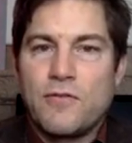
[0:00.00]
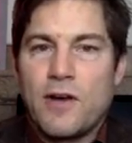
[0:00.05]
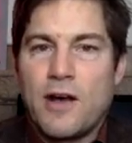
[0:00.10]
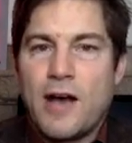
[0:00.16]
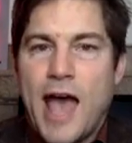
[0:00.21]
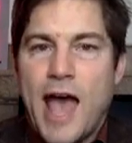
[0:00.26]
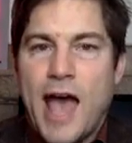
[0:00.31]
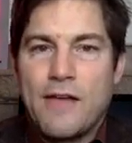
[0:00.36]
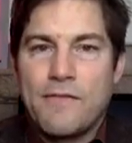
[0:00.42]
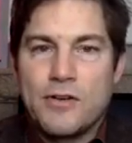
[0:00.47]

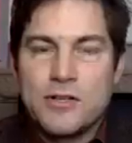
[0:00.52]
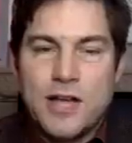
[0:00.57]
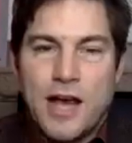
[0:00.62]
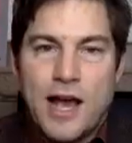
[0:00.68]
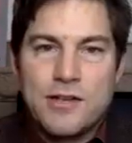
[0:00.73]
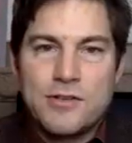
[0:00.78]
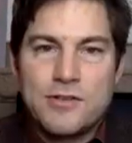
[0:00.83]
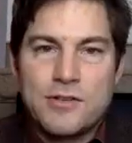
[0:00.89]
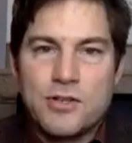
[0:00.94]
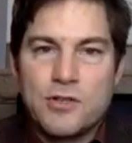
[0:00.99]

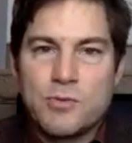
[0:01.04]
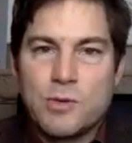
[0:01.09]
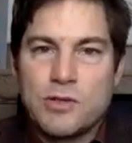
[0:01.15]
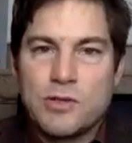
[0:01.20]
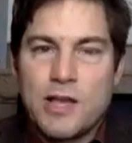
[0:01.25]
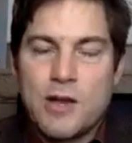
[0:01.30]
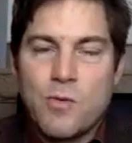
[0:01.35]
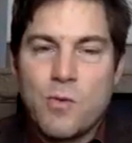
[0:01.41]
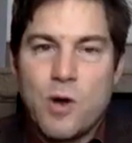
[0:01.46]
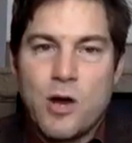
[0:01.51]
advertisers, what
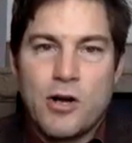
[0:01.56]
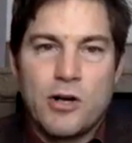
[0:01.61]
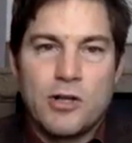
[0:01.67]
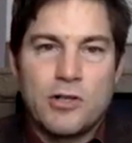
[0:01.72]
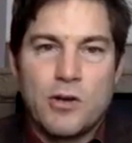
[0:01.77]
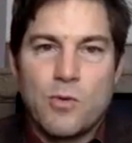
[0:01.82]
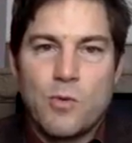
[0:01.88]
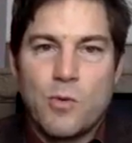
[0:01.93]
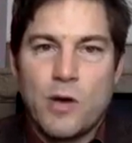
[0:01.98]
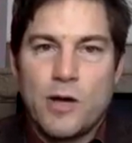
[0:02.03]
they want or
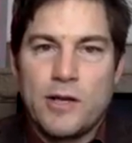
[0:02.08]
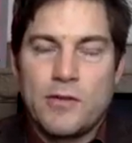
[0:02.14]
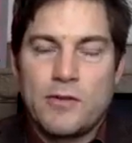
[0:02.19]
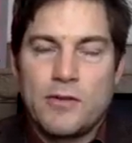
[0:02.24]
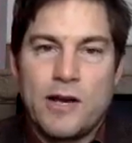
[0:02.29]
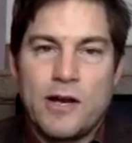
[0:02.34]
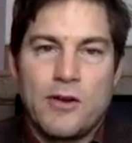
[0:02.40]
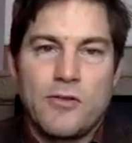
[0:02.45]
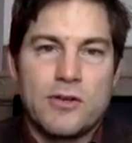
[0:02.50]
don't want in there.